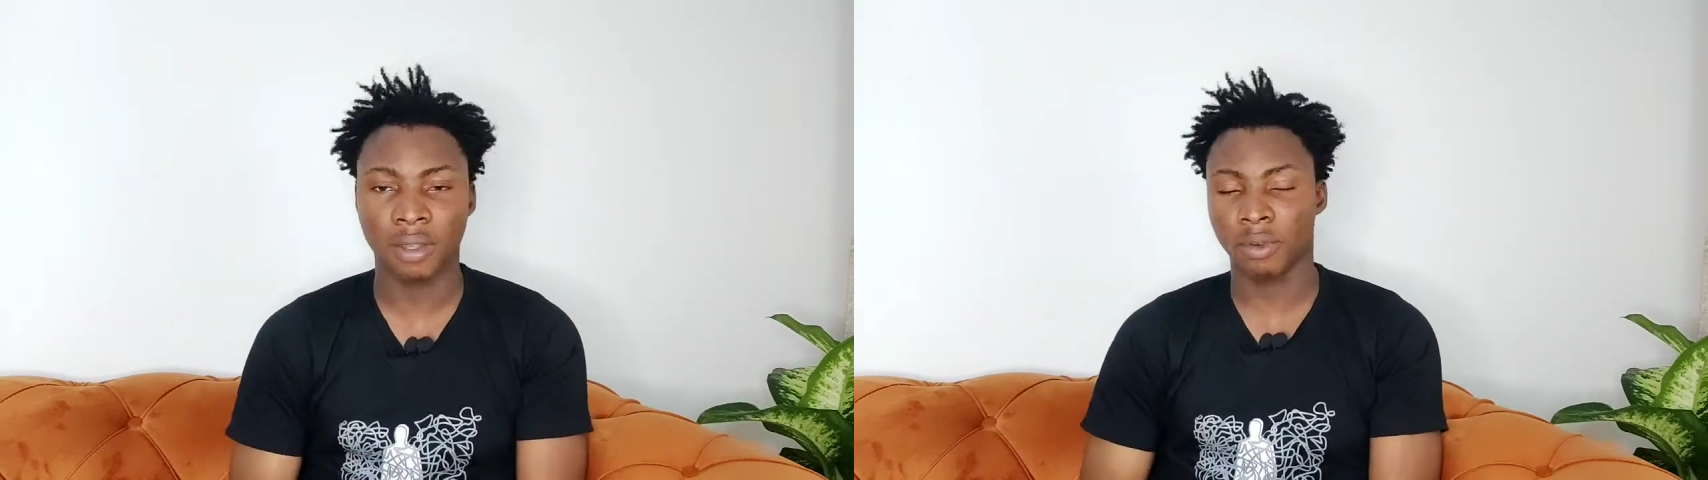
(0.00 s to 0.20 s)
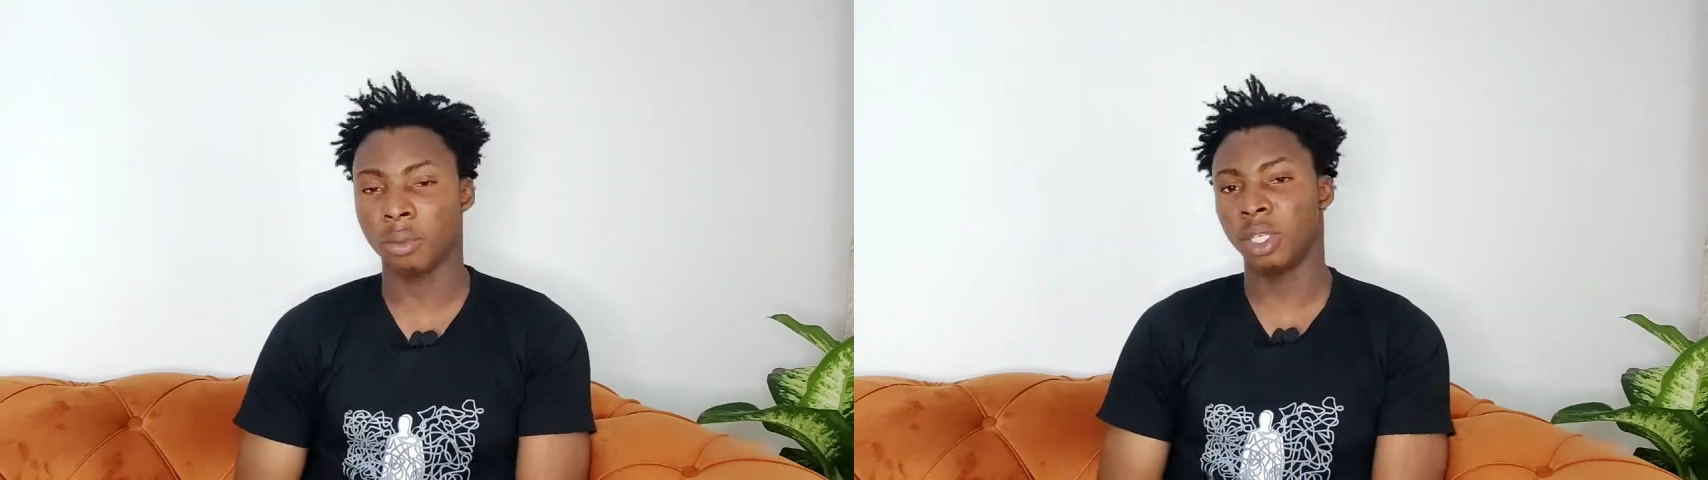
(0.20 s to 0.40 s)

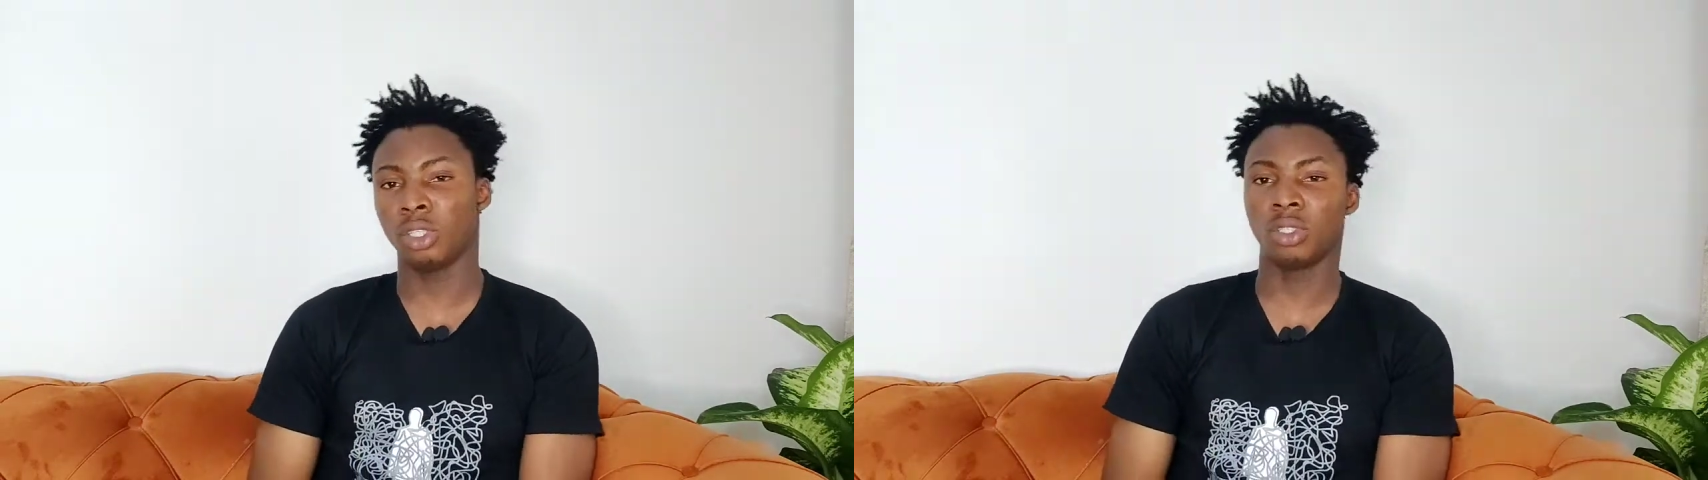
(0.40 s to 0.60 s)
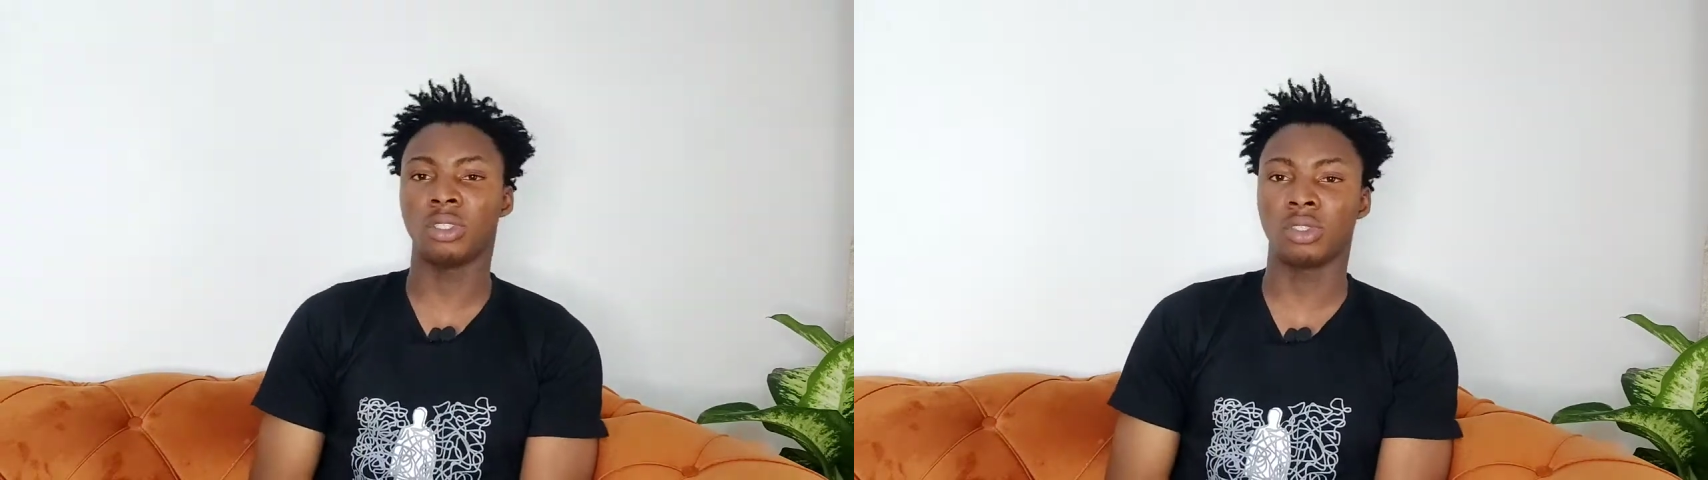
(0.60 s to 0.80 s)

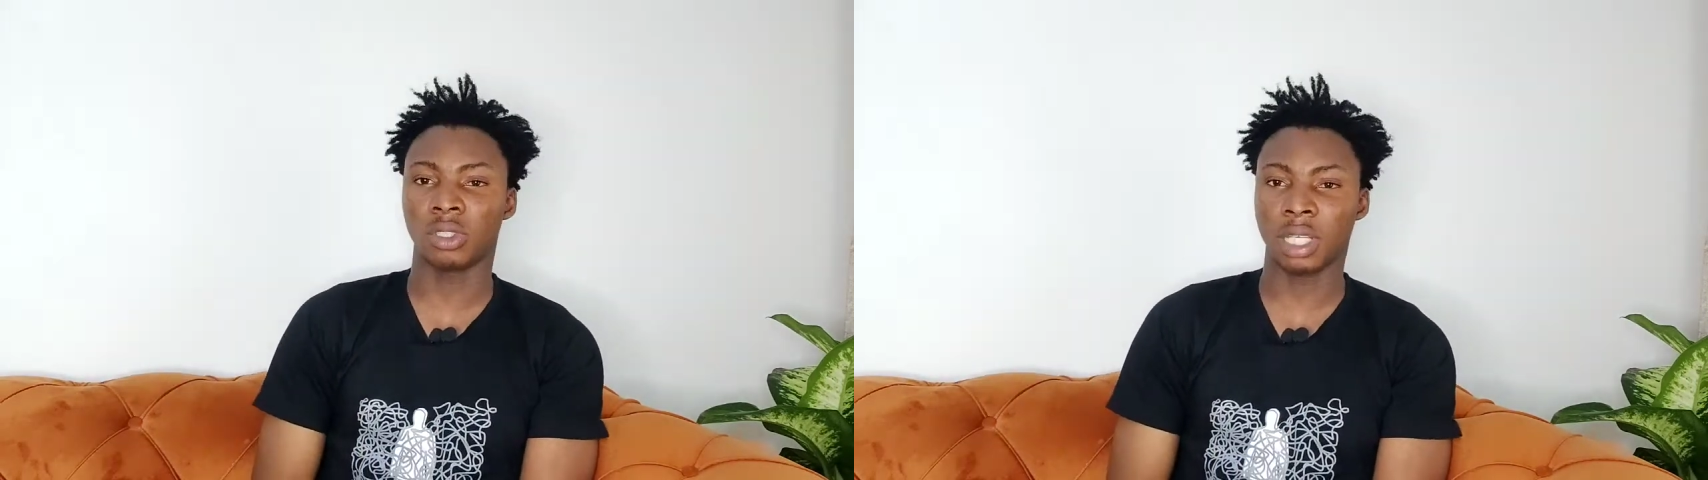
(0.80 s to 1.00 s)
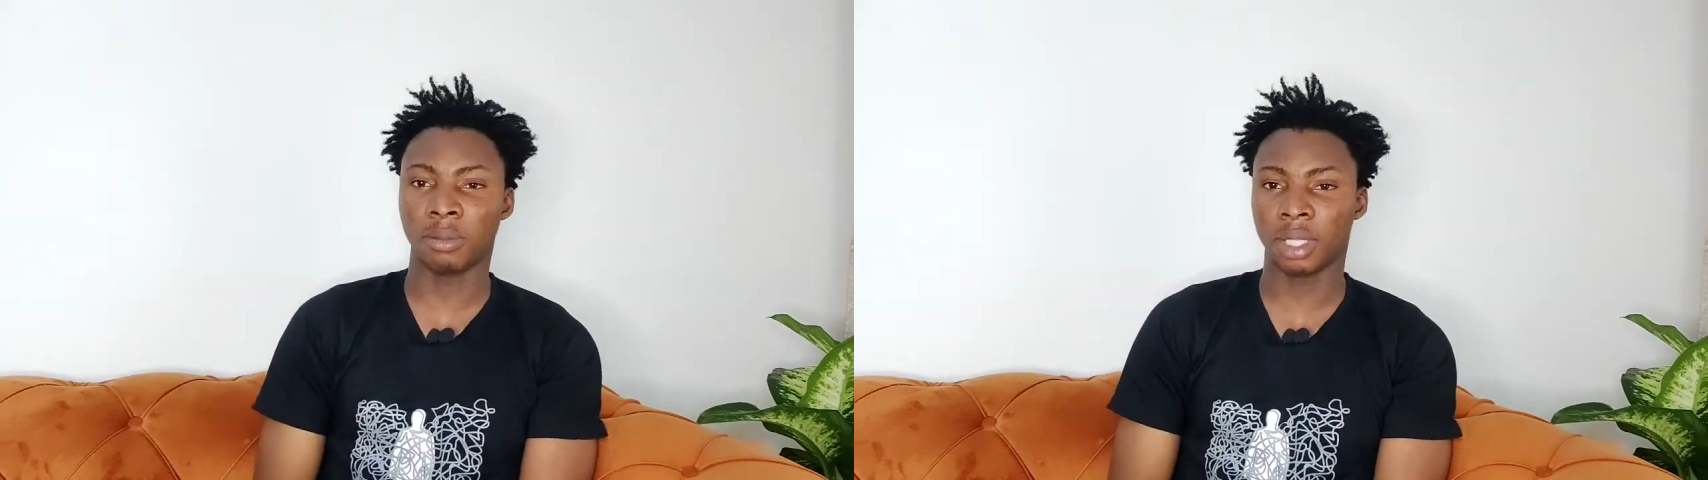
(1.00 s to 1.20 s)
information to
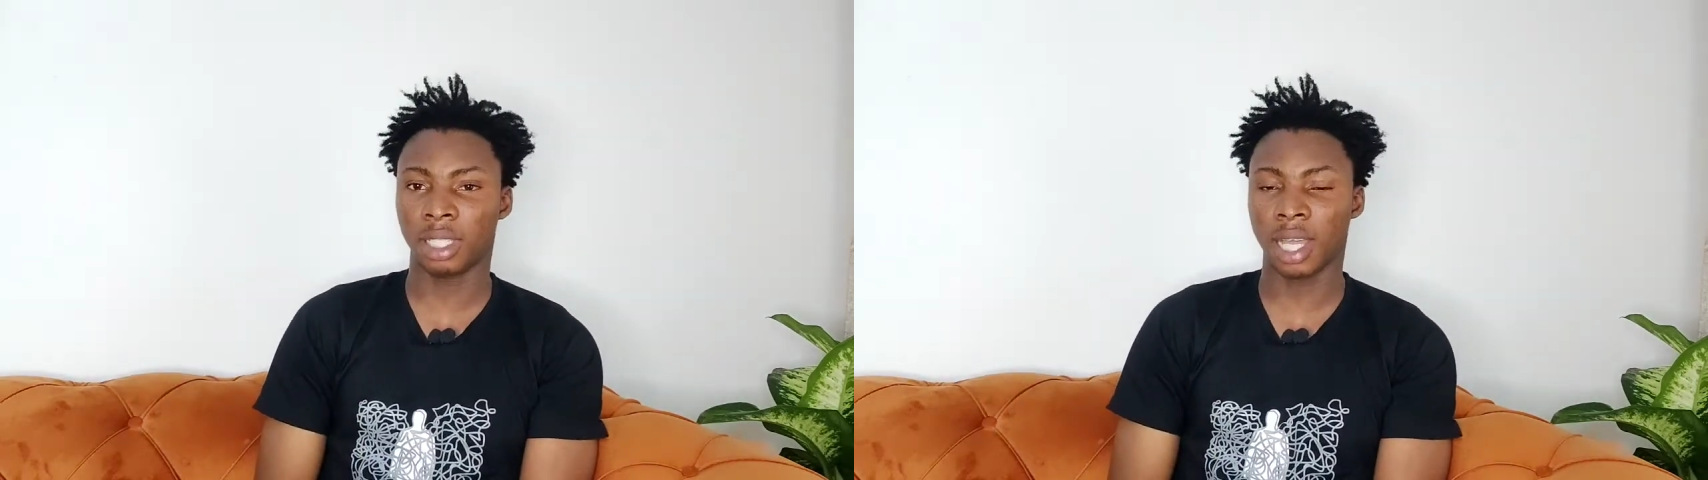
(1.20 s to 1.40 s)
them that